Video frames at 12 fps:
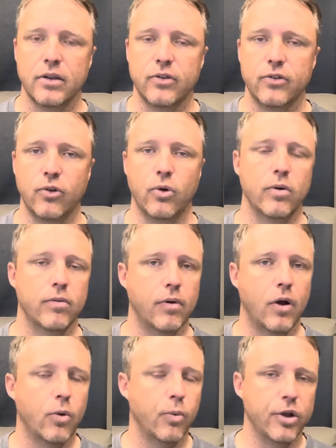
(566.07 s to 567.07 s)
So
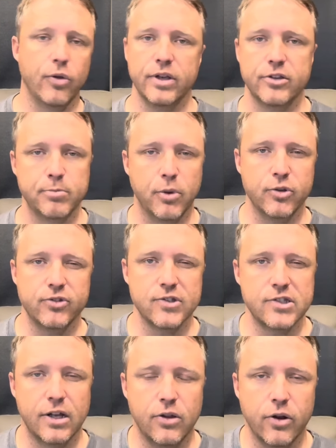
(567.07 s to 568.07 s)
are we only supposed to
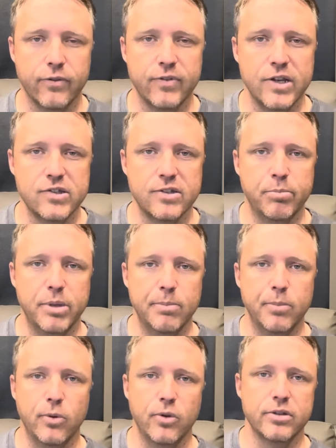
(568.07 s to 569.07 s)
sell RVs to
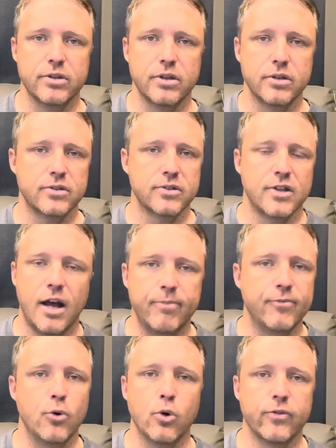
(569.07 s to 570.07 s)
people in the
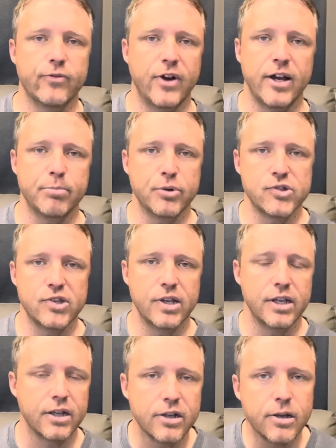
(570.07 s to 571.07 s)
top 4 or 5%
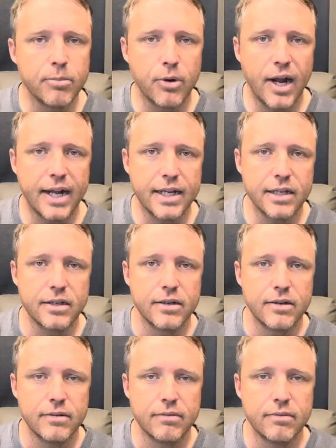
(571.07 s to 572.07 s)
income bracket?
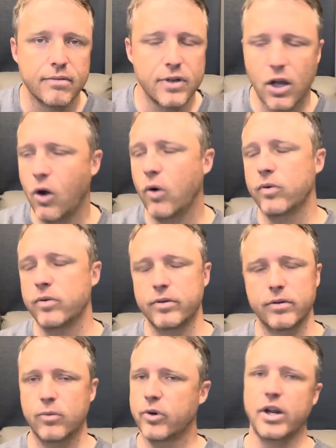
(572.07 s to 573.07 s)
No,
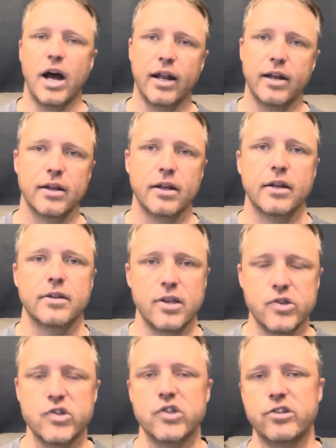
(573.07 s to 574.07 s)
we're not.
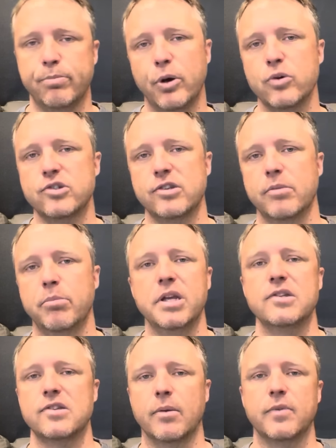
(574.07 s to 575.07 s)
This is supposed to be
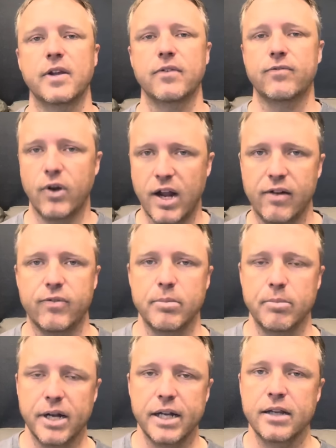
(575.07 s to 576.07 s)
something for
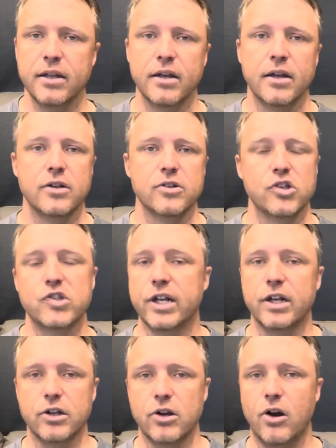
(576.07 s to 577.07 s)
everybody. Just
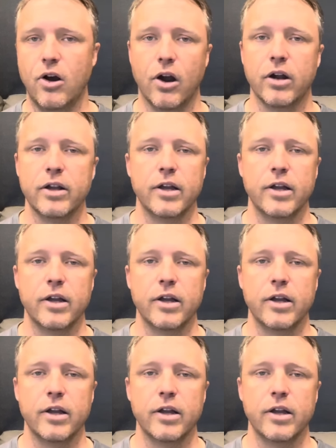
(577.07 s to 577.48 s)
like a car.